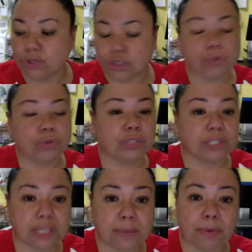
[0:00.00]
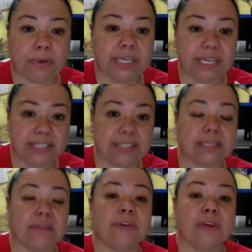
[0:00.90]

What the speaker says: do the temporary adhesive.